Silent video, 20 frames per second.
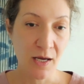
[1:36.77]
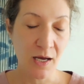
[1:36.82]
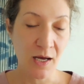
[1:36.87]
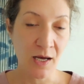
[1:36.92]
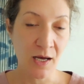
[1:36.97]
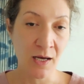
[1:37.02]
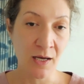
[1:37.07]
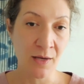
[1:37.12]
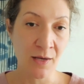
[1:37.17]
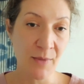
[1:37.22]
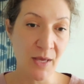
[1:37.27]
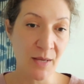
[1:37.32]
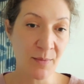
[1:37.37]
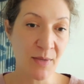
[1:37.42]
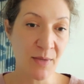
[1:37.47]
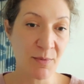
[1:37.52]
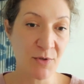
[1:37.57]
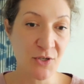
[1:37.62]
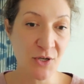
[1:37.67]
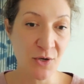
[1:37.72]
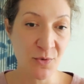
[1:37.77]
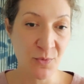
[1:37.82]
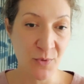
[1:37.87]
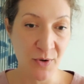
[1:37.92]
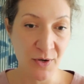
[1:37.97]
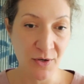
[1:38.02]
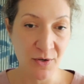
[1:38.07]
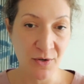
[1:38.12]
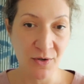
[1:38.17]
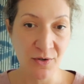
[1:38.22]
and maybe share where
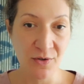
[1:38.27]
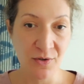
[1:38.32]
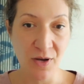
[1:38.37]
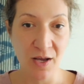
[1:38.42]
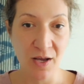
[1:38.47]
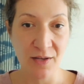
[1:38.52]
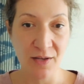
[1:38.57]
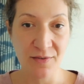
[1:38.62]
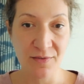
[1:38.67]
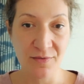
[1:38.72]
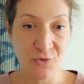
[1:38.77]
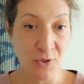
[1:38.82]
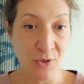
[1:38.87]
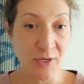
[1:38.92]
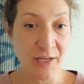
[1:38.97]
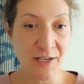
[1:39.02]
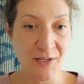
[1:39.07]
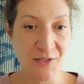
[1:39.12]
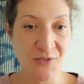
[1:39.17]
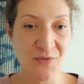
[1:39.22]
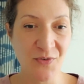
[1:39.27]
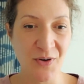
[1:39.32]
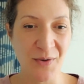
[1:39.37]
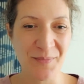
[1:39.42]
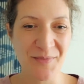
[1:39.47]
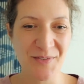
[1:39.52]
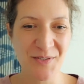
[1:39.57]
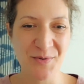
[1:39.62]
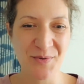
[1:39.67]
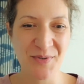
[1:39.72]
you're joining us from
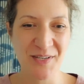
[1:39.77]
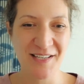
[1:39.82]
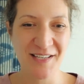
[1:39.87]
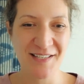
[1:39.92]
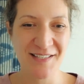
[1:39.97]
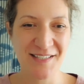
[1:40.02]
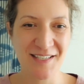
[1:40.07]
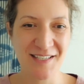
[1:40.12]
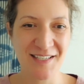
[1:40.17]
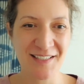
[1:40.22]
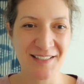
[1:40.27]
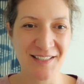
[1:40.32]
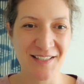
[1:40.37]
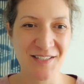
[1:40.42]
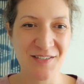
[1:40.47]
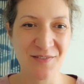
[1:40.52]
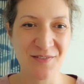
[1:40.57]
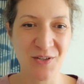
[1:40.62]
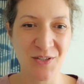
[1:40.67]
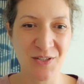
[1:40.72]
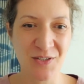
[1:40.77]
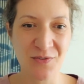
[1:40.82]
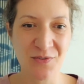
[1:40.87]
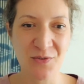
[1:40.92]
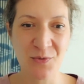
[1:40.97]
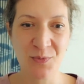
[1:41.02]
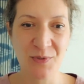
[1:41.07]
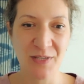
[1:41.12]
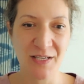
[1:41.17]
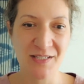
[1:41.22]
so we can see a list of all the
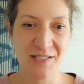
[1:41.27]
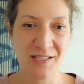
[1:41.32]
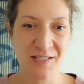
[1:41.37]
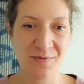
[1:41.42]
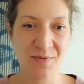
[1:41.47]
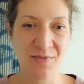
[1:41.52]
different places.